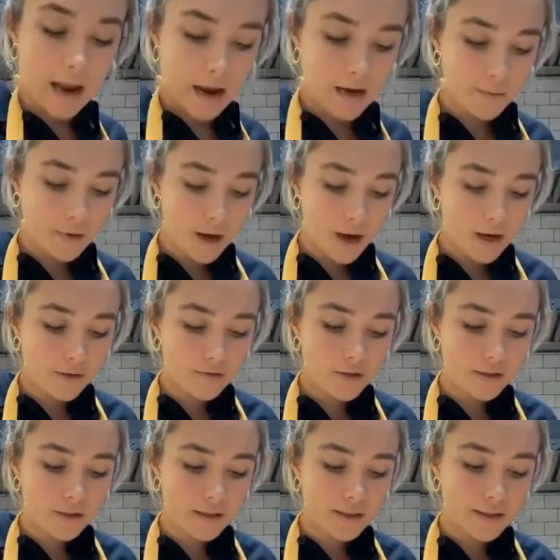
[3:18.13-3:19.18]
And I'm kind of
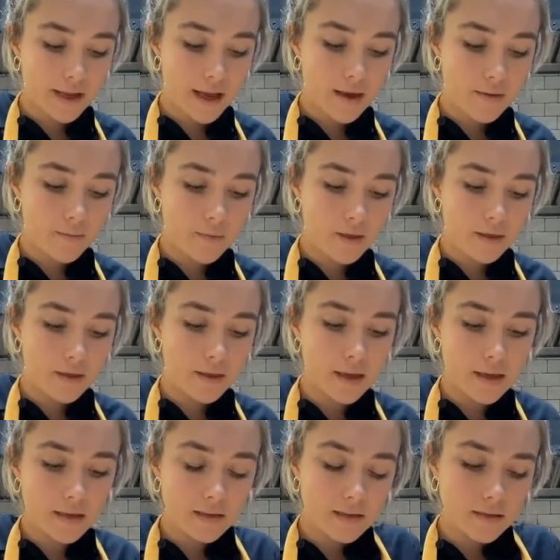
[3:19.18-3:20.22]
doing the same with
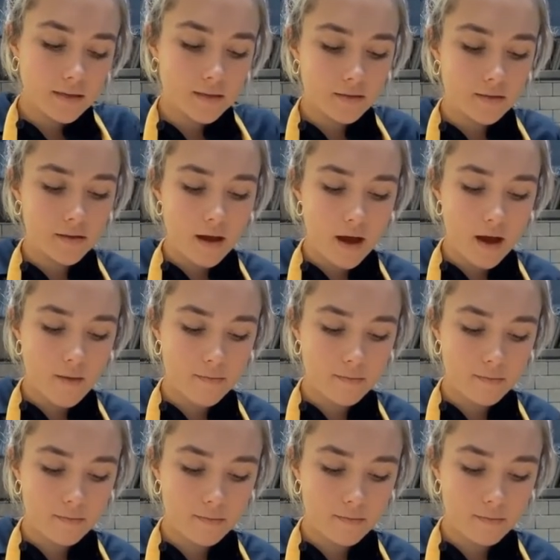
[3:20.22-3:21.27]
these
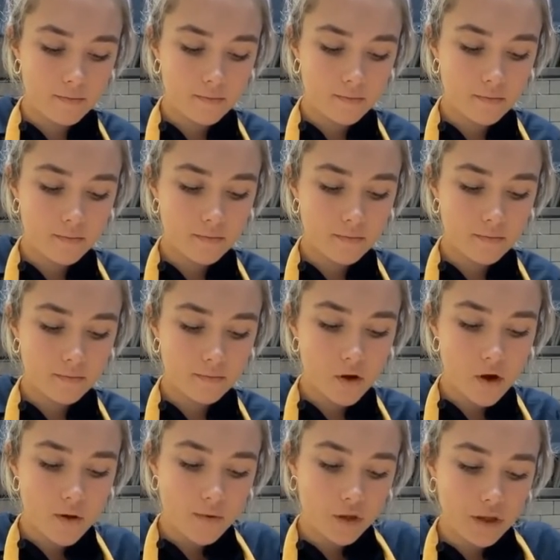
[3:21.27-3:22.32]

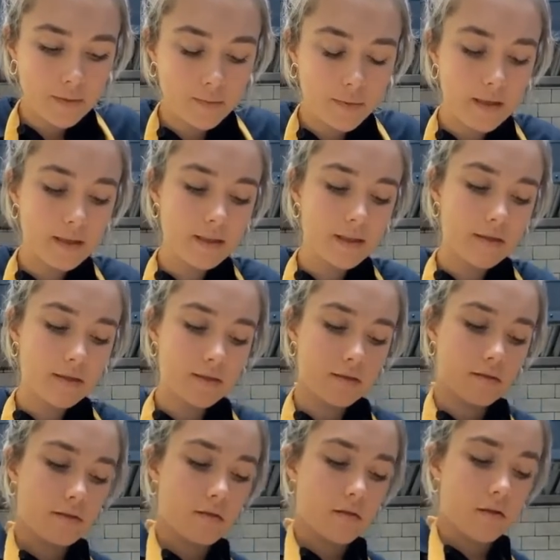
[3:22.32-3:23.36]
aubergine pieces.
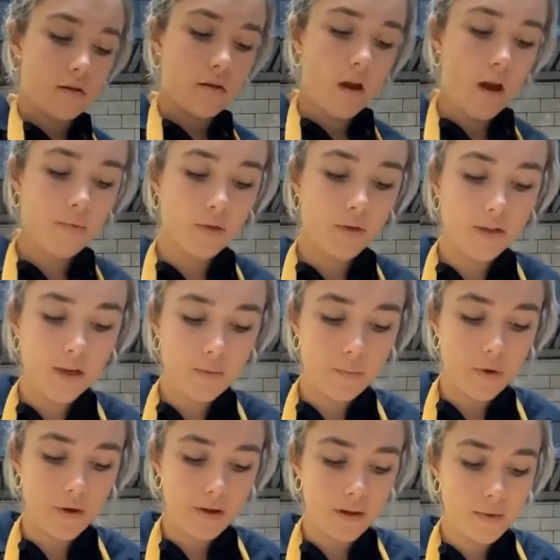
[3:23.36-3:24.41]
I'm just going to
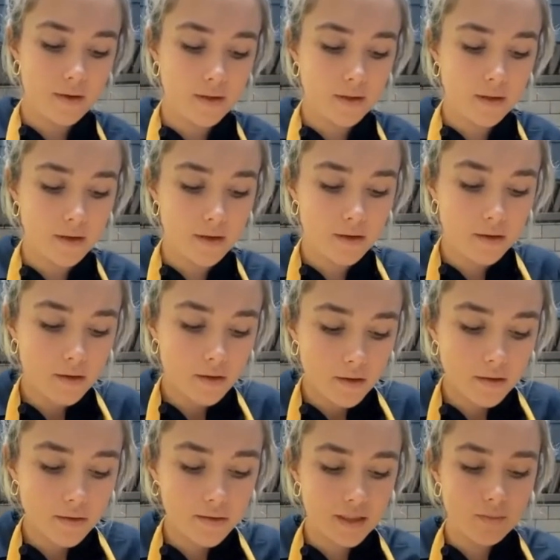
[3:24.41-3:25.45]
put them into
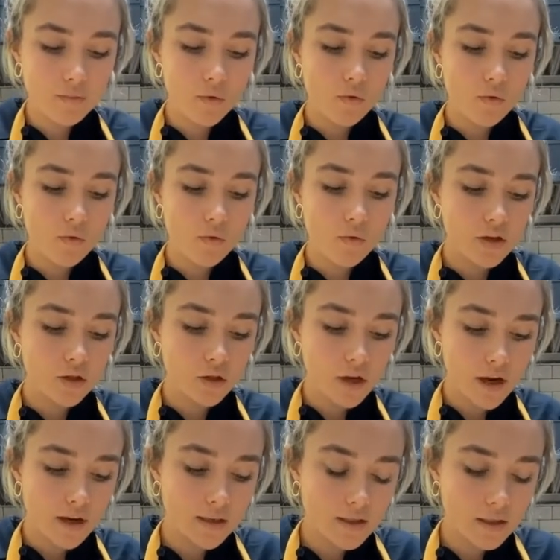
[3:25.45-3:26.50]
small-ish
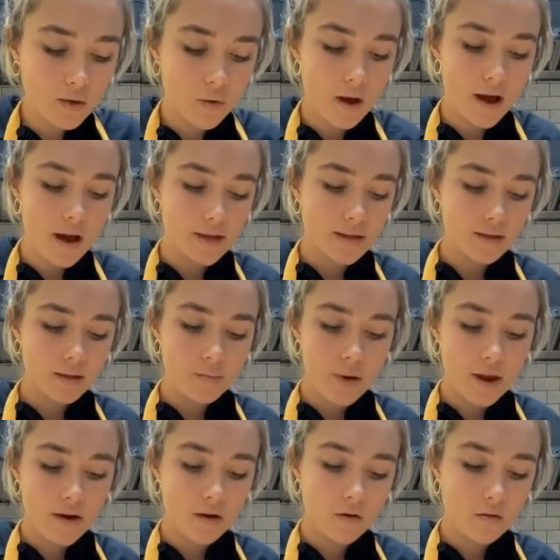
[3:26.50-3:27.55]
kind of squares,
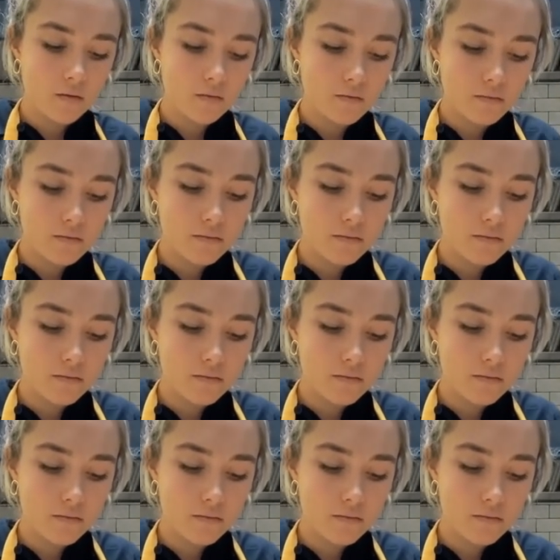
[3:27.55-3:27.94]
depending on